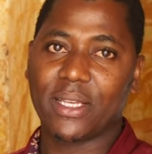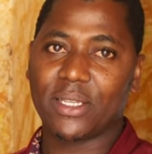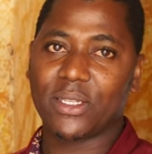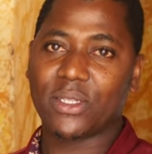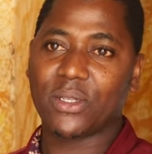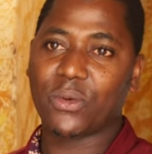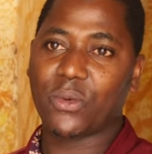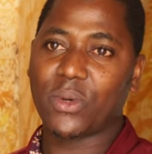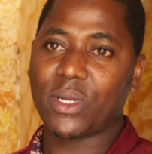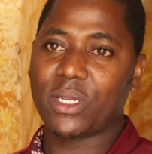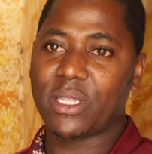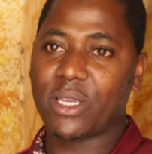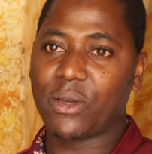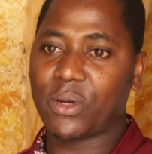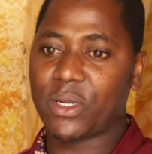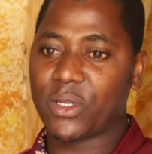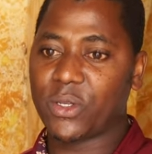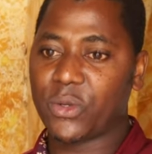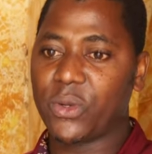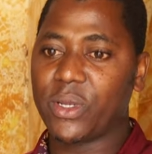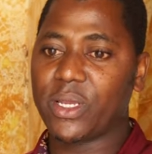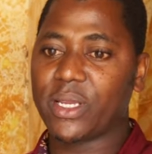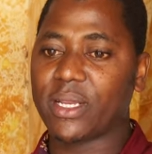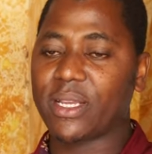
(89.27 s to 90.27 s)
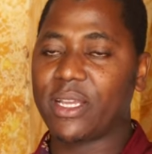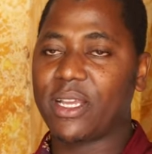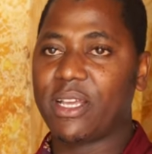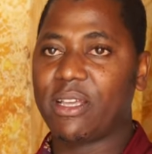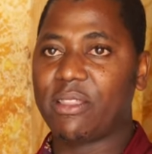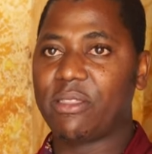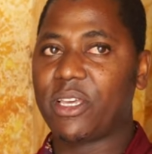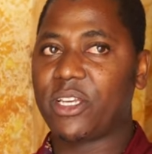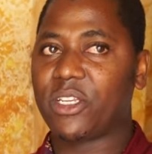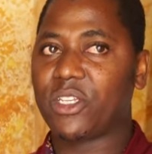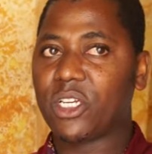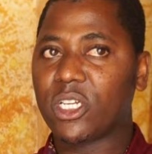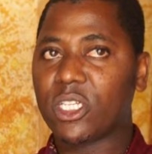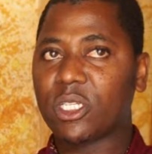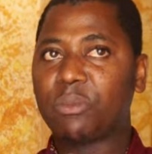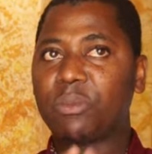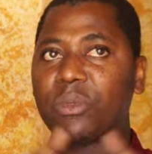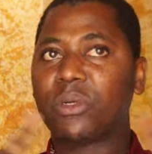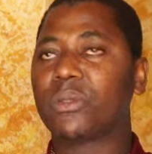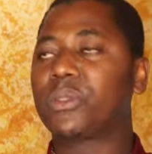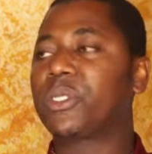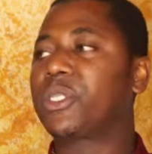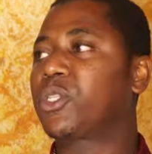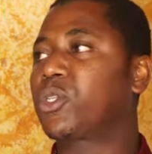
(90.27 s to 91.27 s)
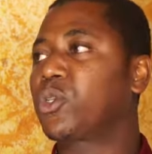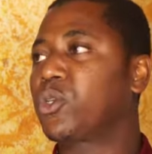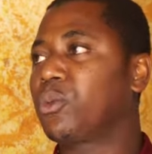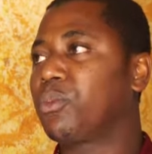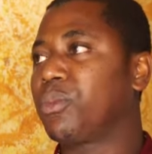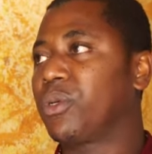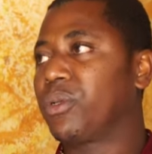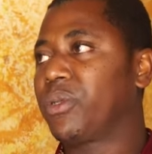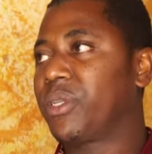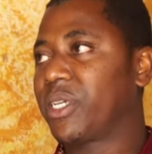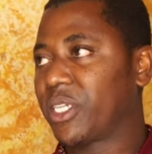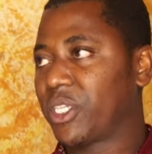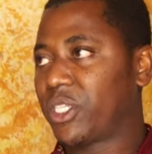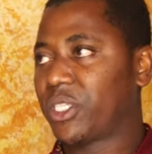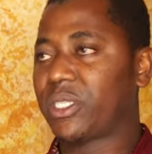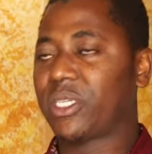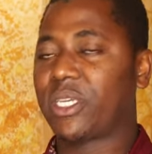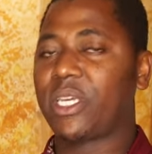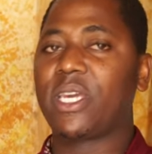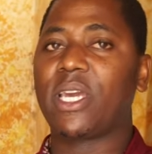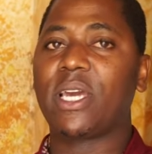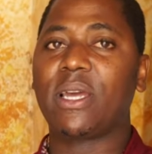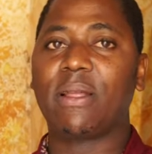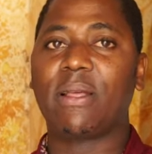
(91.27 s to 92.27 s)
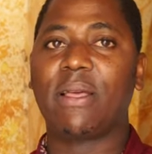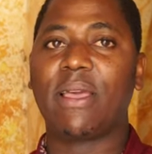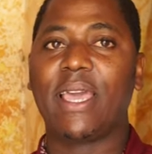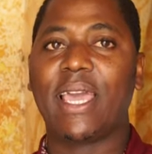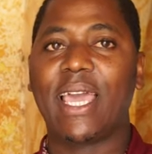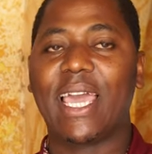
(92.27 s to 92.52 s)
So what they were doing, they just built the two buildings here,